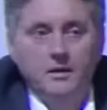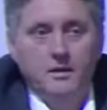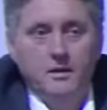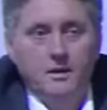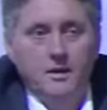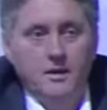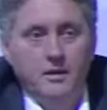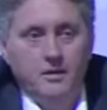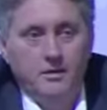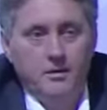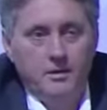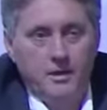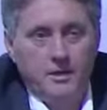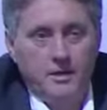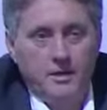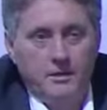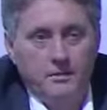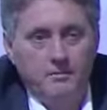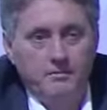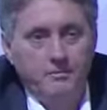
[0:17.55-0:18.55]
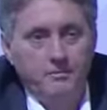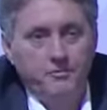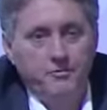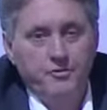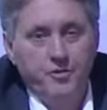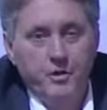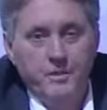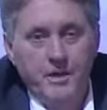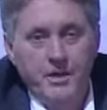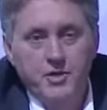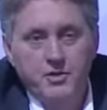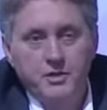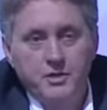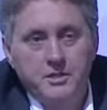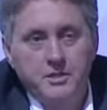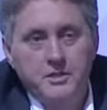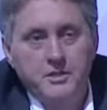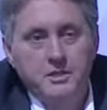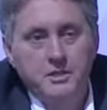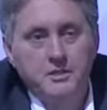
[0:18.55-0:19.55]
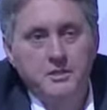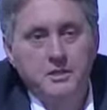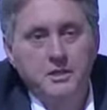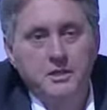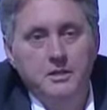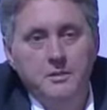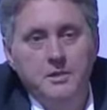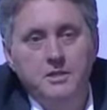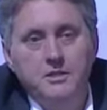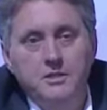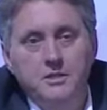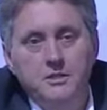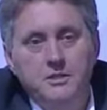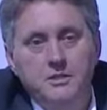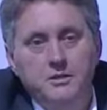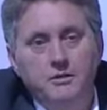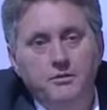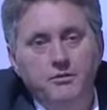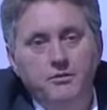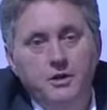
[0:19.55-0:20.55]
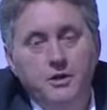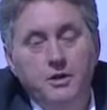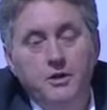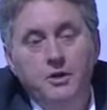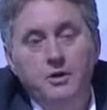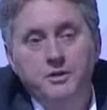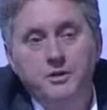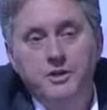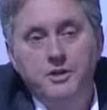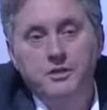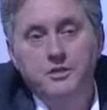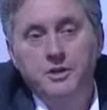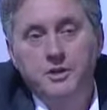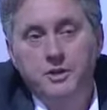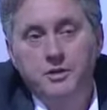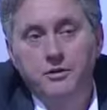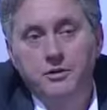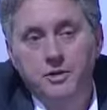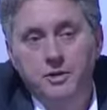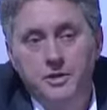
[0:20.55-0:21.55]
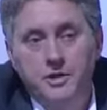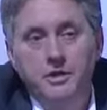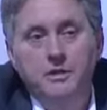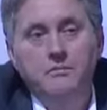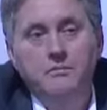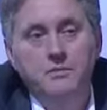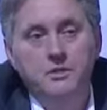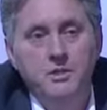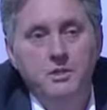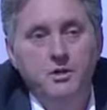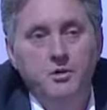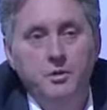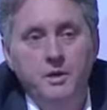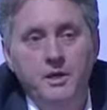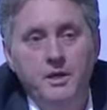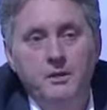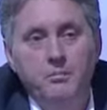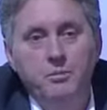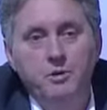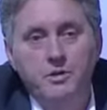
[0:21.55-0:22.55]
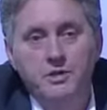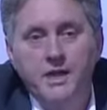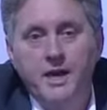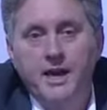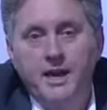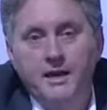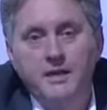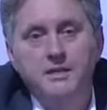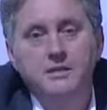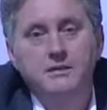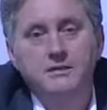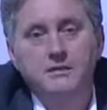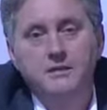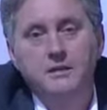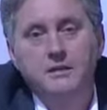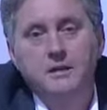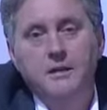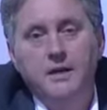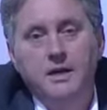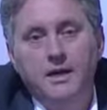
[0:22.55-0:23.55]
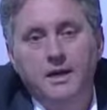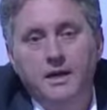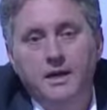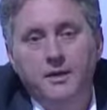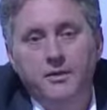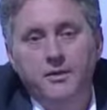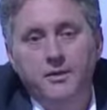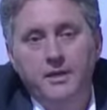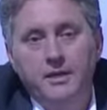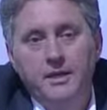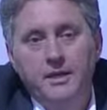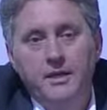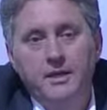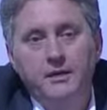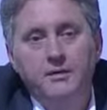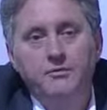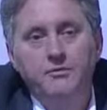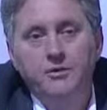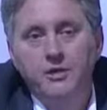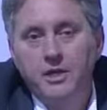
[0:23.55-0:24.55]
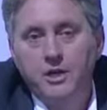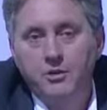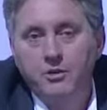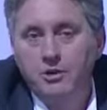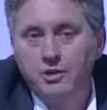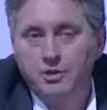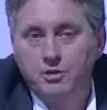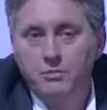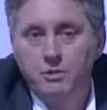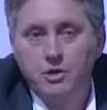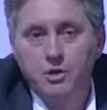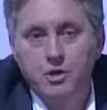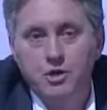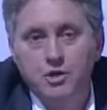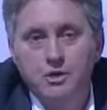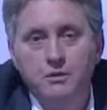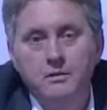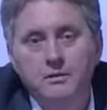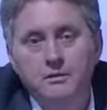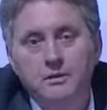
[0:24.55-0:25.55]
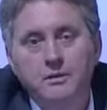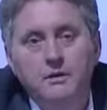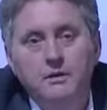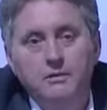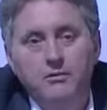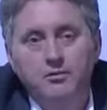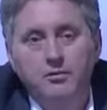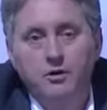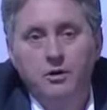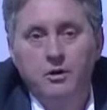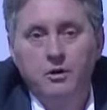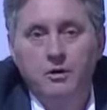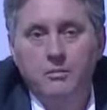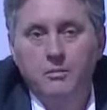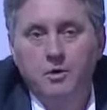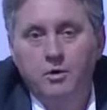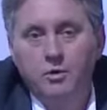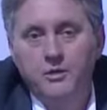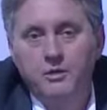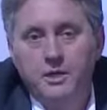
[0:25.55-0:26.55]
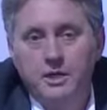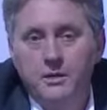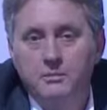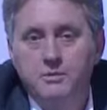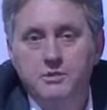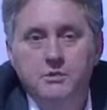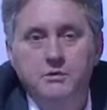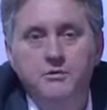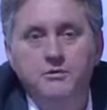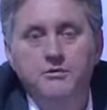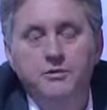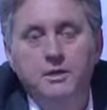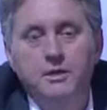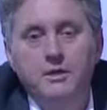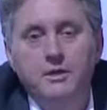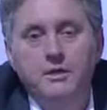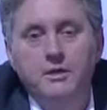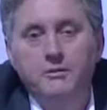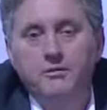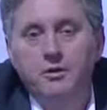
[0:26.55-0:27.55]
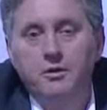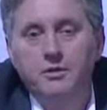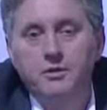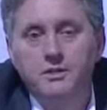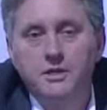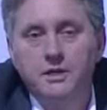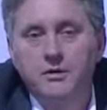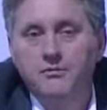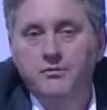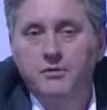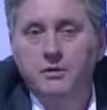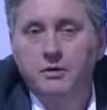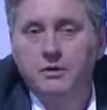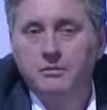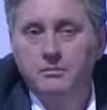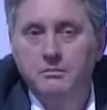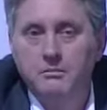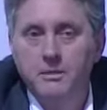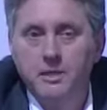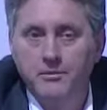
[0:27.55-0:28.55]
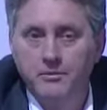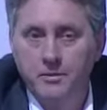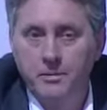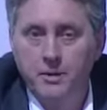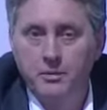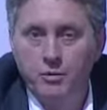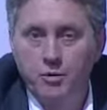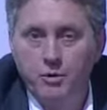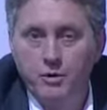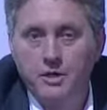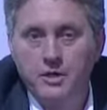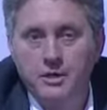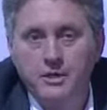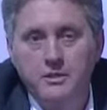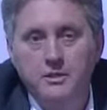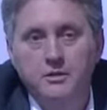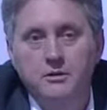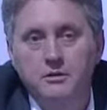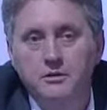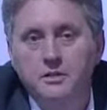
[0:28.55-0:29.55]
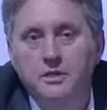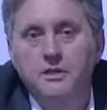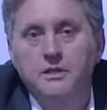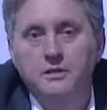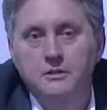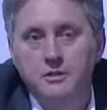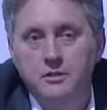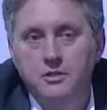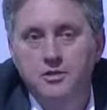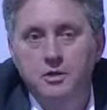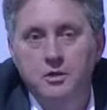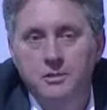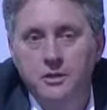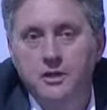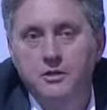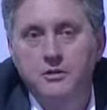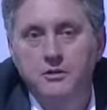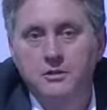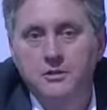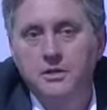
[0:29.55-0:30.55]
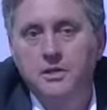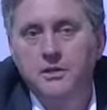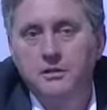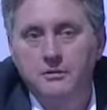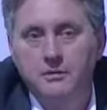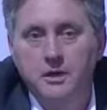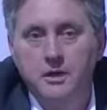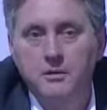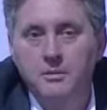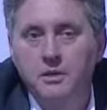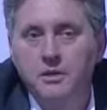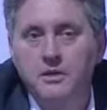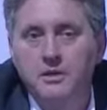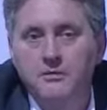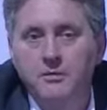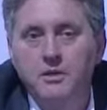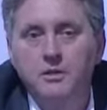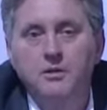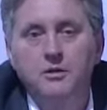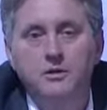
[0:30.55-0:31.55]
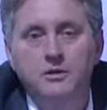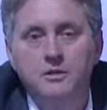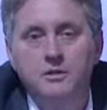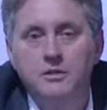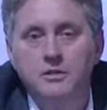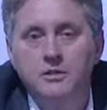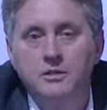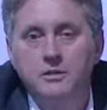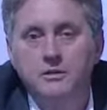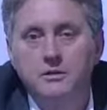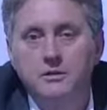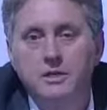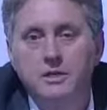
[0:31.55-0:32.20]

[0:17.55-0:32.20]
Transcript: Yeah, um, Verimatrix is in the business of uh, content security. So we protect uh, the video distribution from all types of, uh, of content, from DVB broadcast content to streaming content, IPTV content, and so on